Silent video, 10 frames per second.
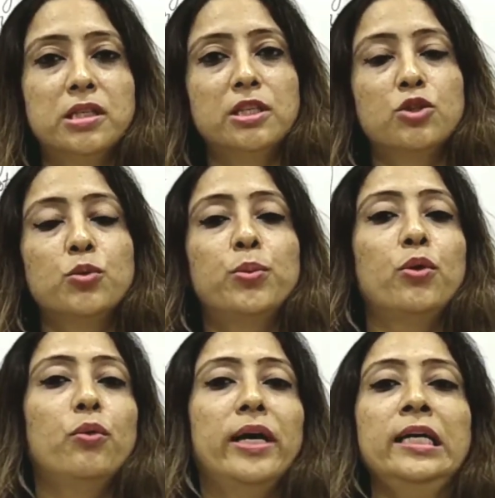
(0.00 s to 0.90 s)
is to
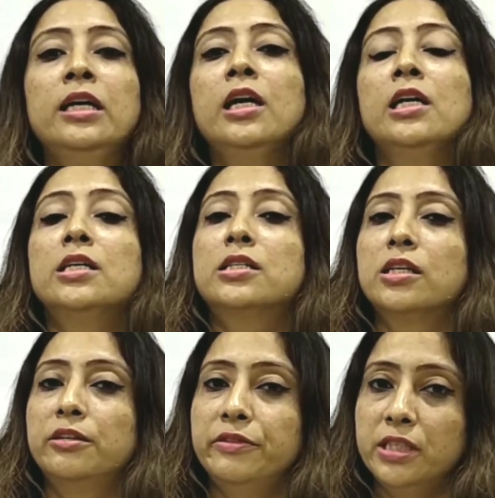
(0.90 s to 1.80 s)
provide
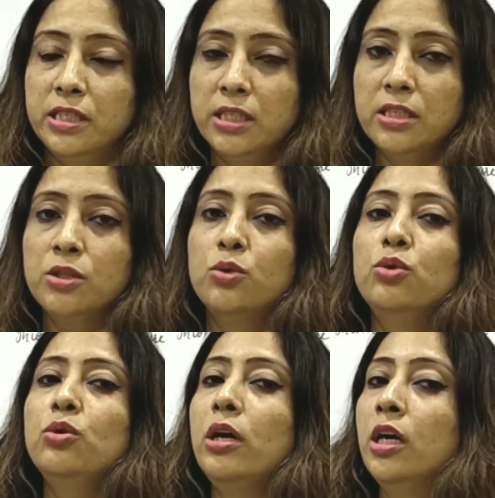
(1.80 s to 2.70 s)
services
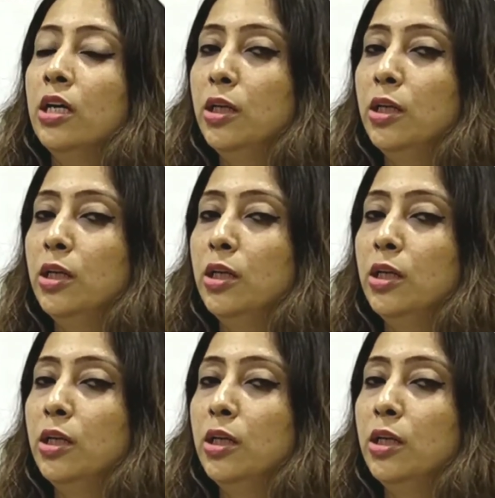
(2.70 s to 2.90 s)
to